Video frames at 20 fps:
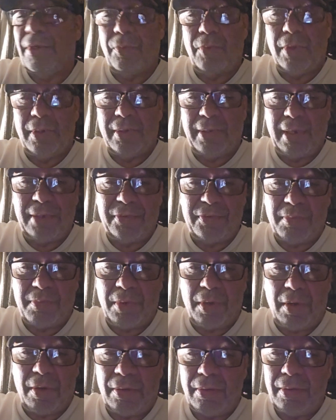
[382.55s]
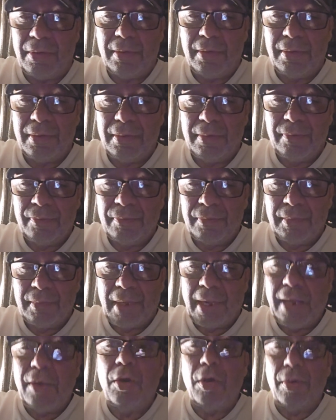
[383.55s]
one there tomorrow.
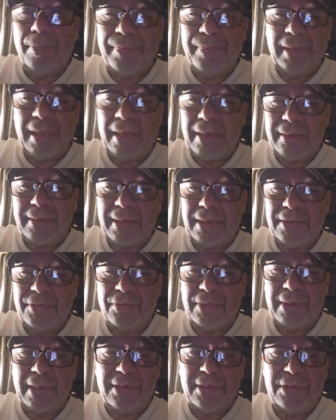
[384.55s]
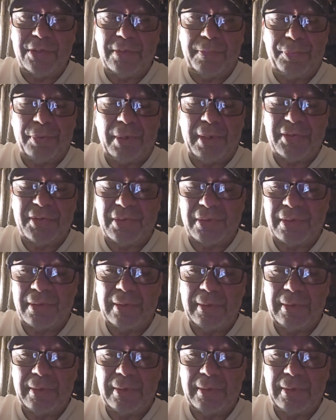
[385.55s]
I hope not. That's depressing.